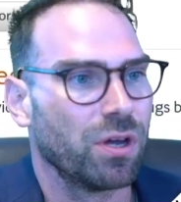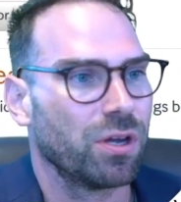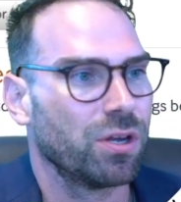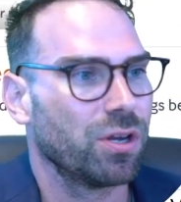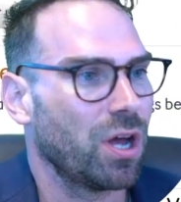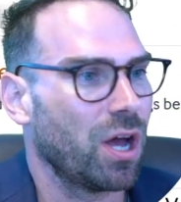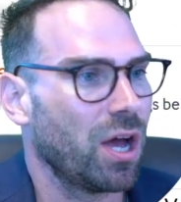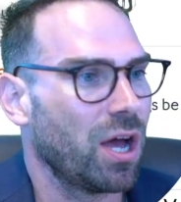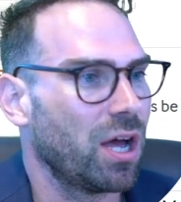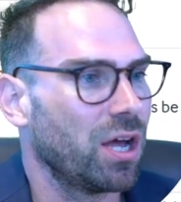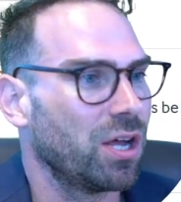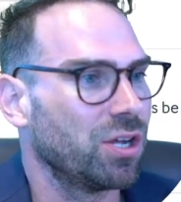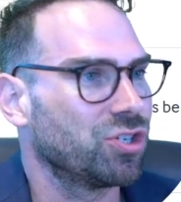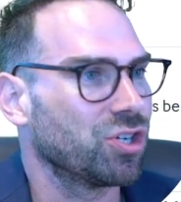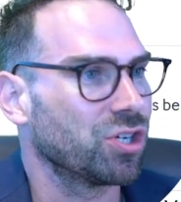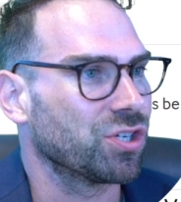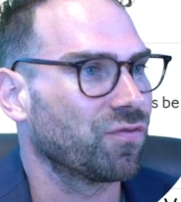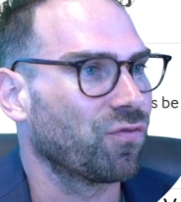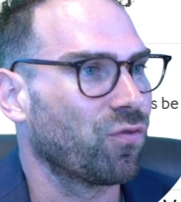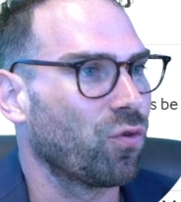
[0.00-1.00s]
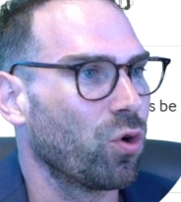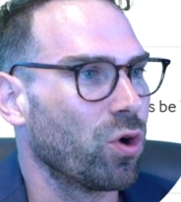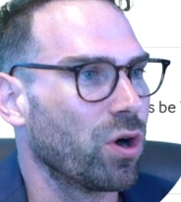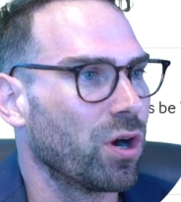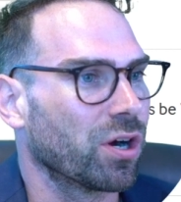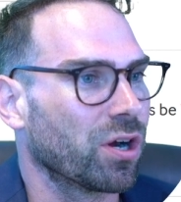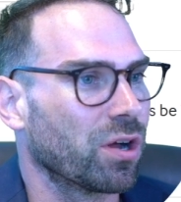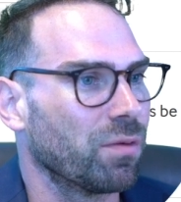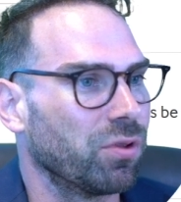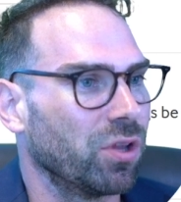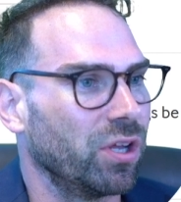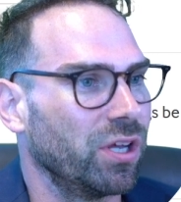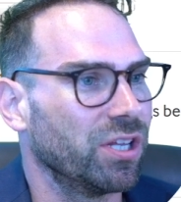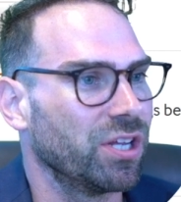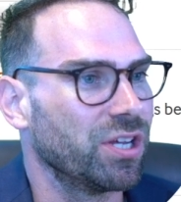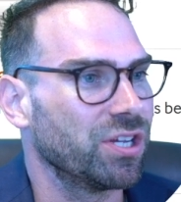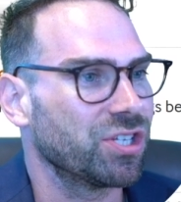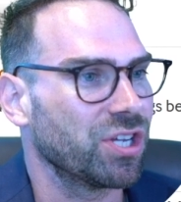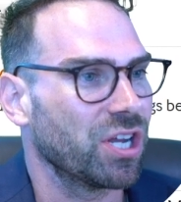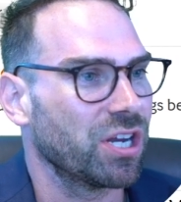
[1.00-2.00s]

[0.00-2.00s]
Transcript: just for completeness.